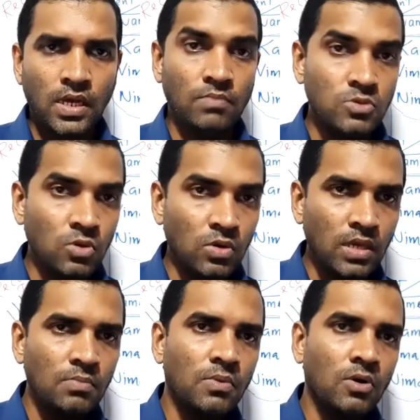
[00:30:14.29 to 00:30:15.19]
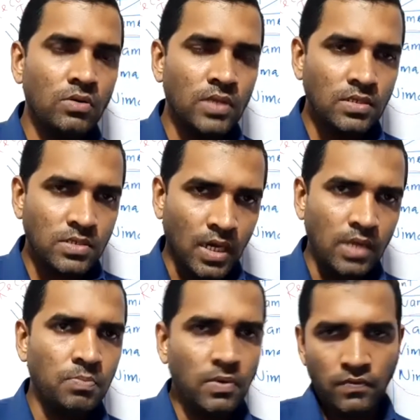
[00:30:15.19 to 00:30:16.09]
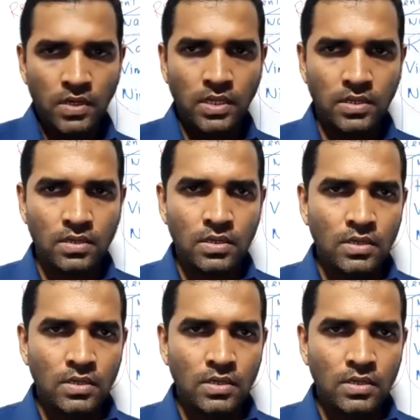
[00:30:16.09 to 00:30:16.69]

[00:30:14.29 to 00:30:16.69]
I'm talking about the type of data.